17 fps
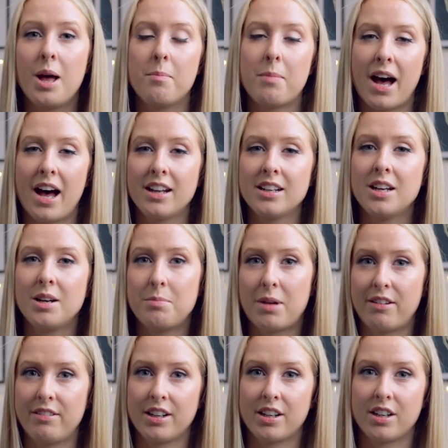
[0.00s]
Pan
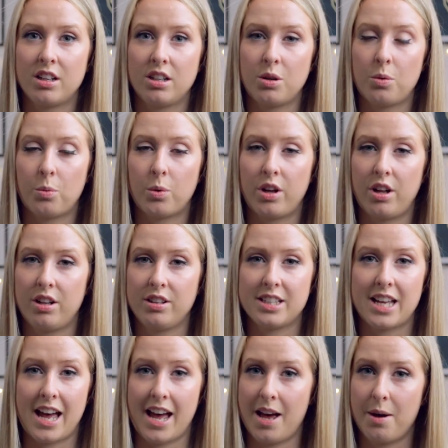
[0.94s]
American
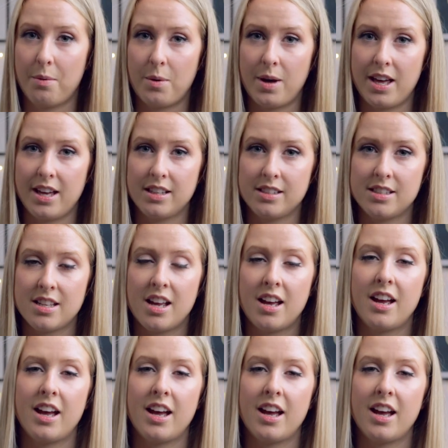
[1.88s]
World Airways.